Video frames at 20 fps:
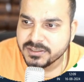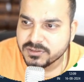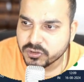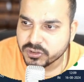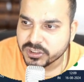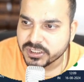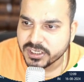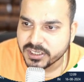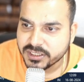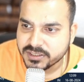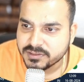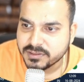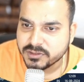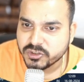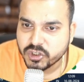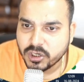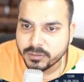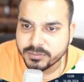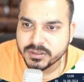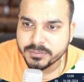So, here is the
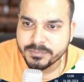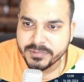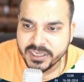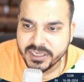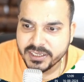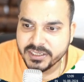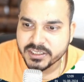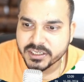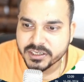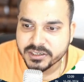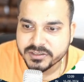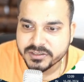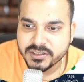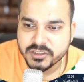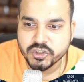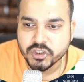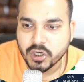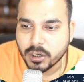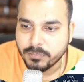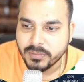job summary and here is
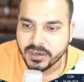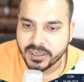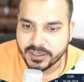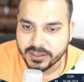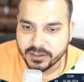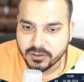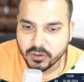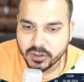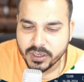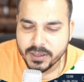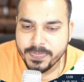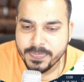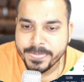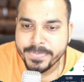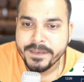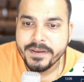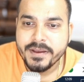the job link. Okay.